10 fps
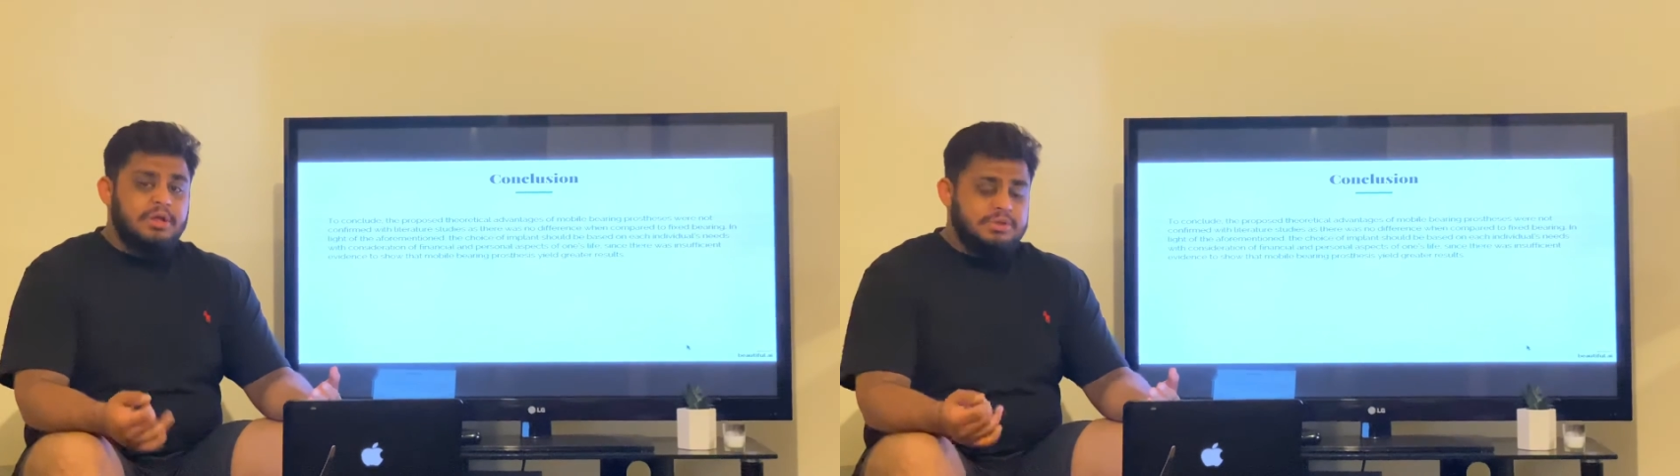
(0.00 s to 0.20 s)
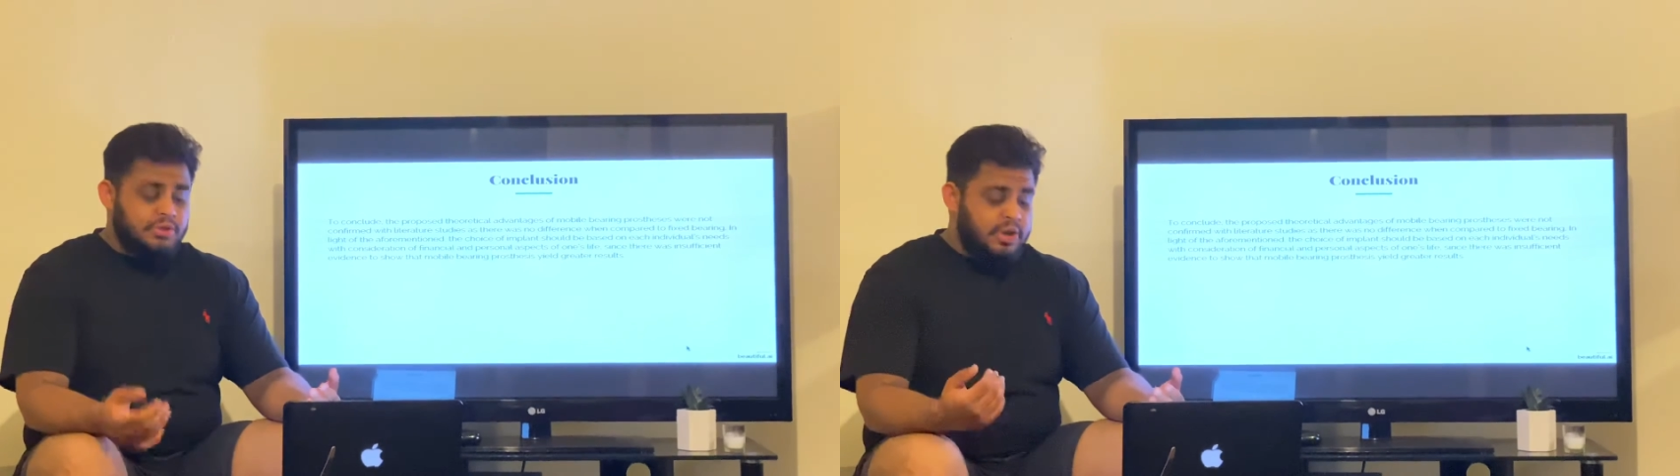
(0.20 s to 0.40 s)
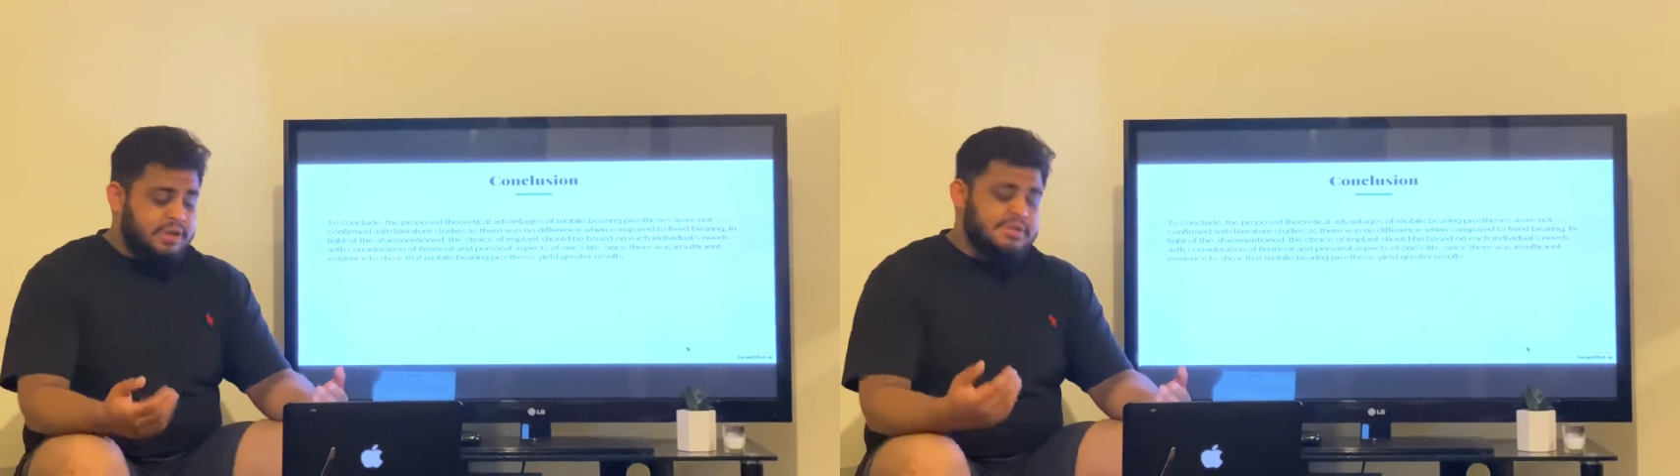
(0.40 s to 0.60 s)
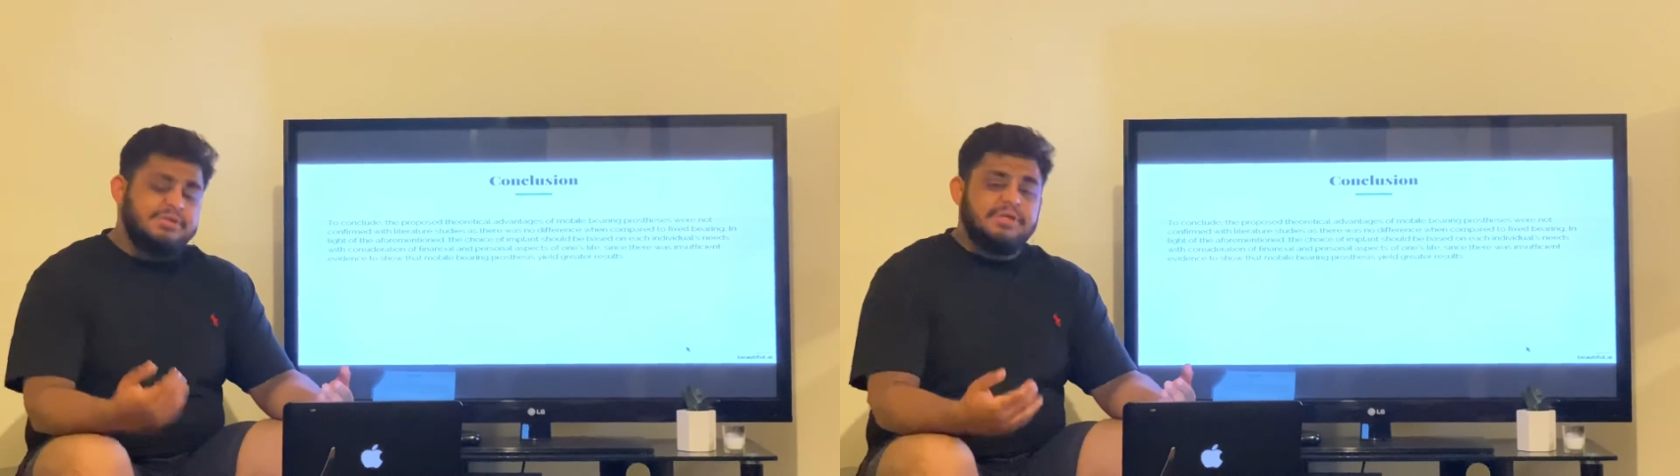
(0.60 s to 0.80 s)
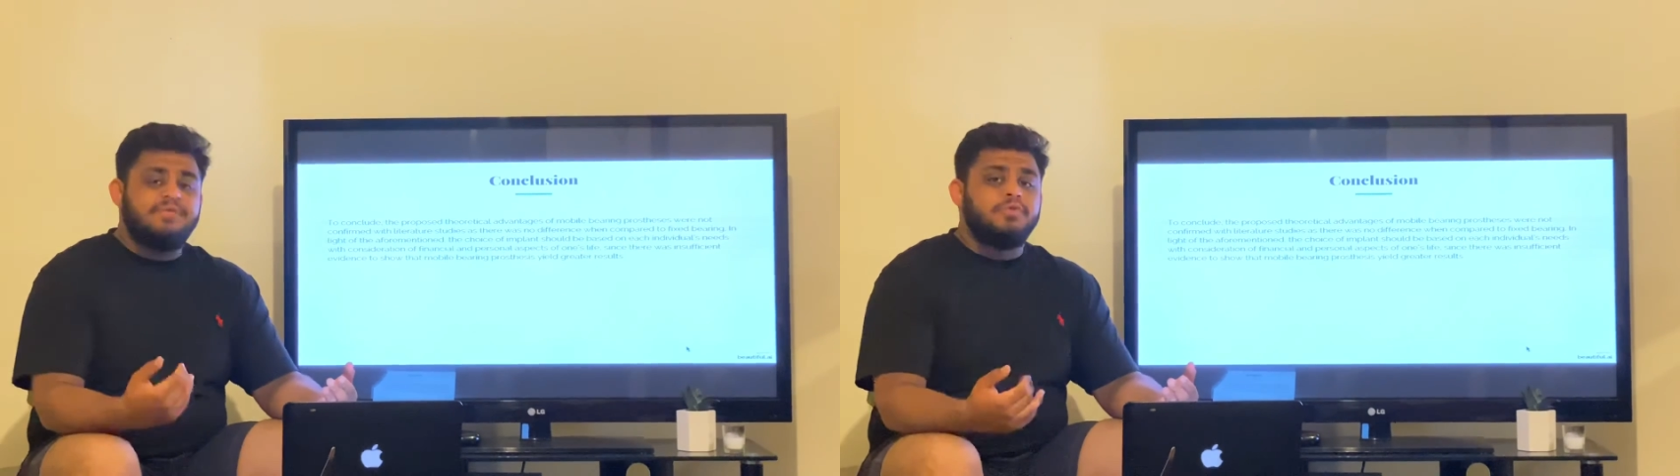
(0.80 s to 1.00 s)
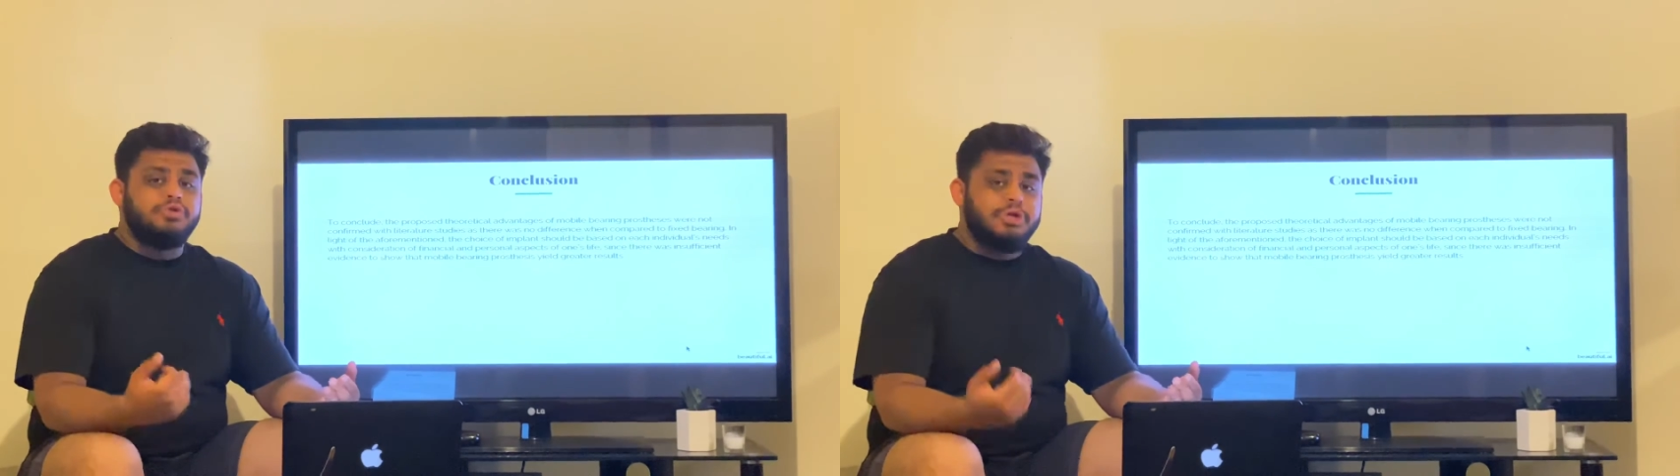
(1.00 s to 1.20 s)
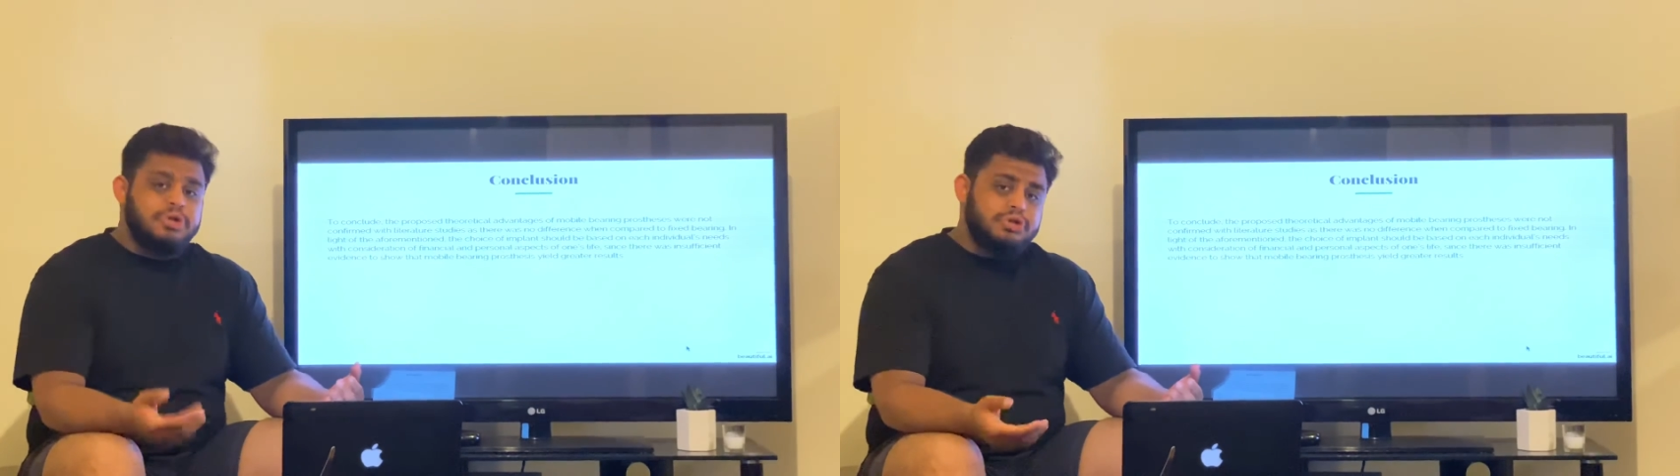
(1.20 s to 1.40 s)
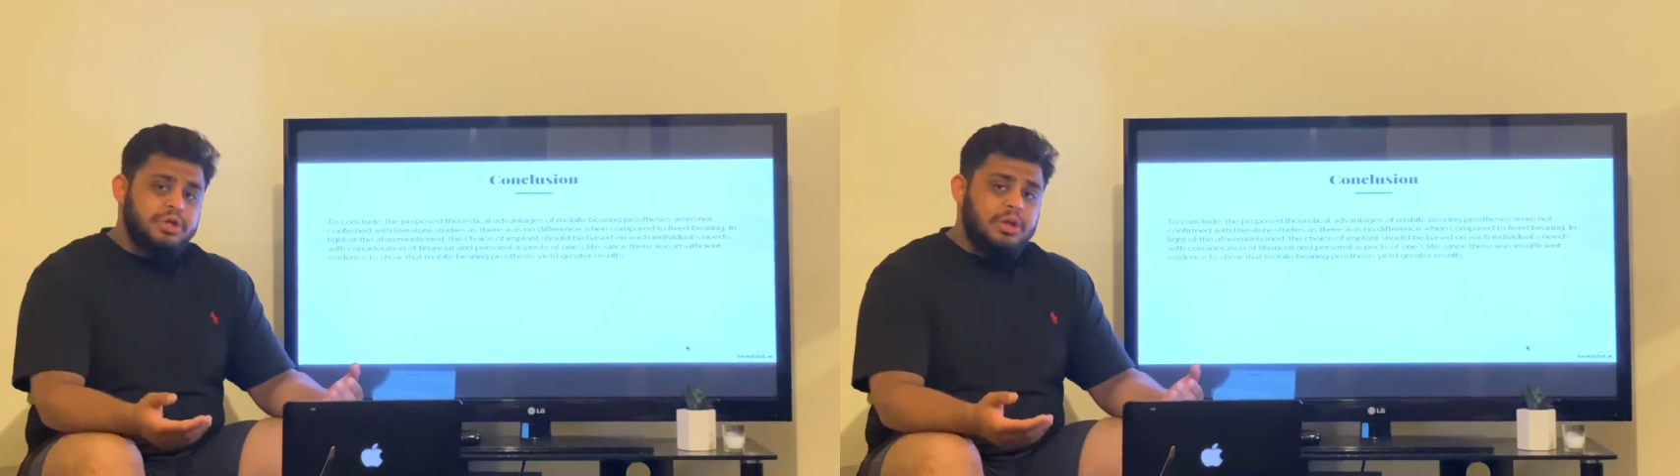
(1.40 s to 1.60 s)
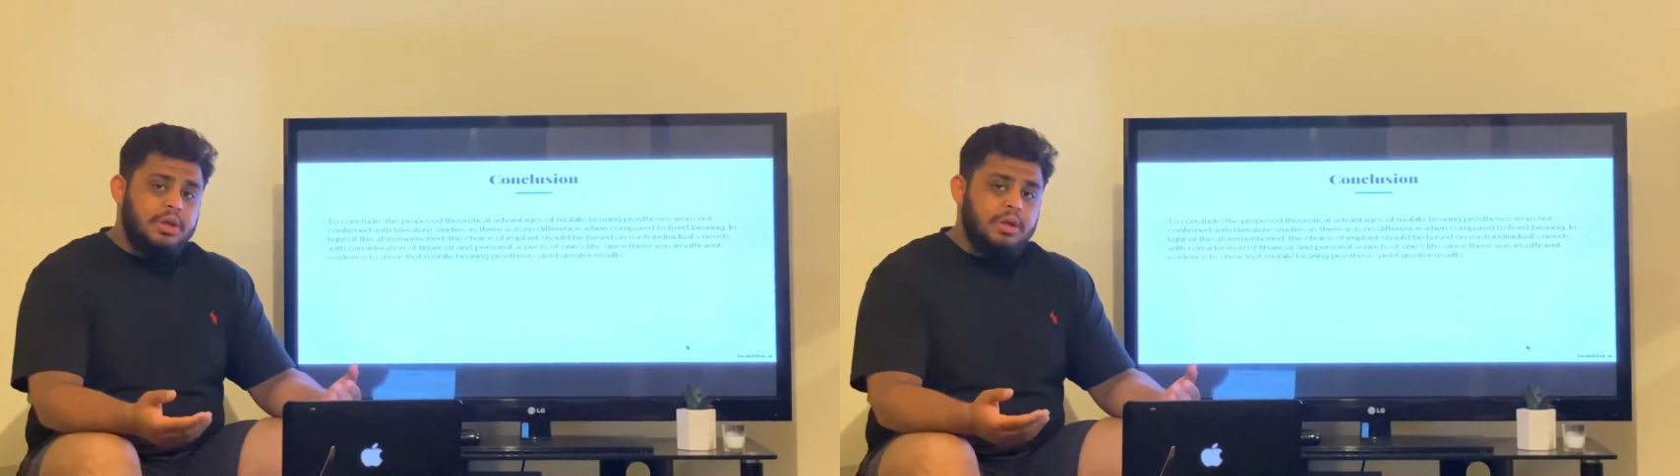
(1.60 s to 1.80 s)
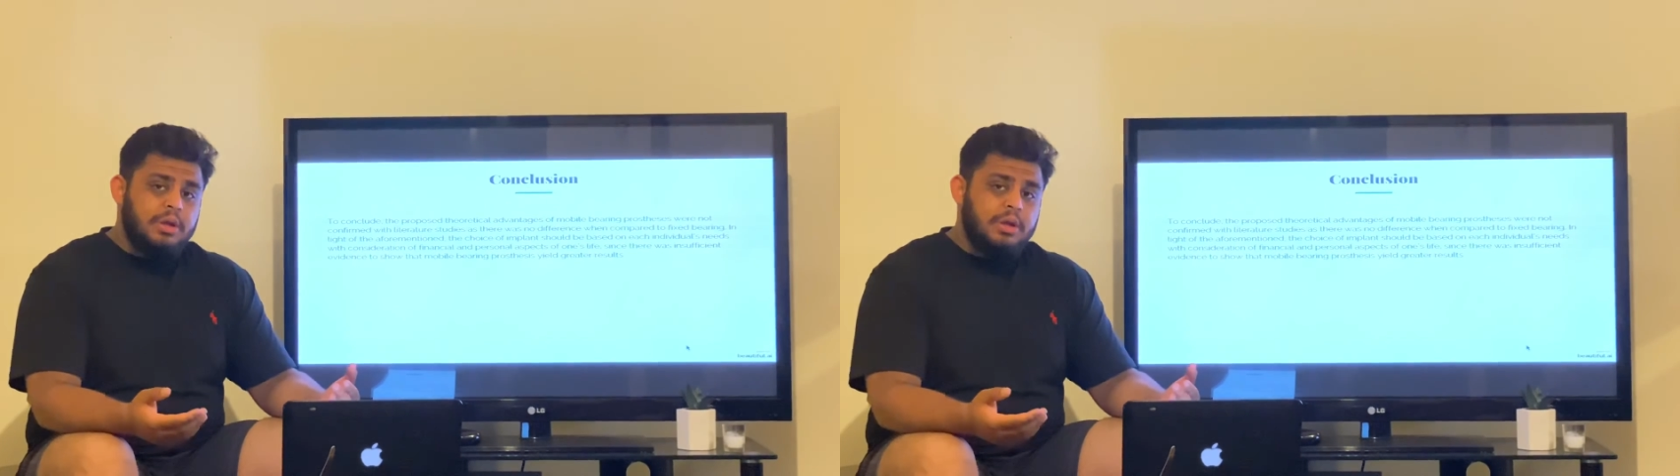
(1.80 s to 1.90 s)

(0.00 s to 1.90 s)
is a really successful surgery,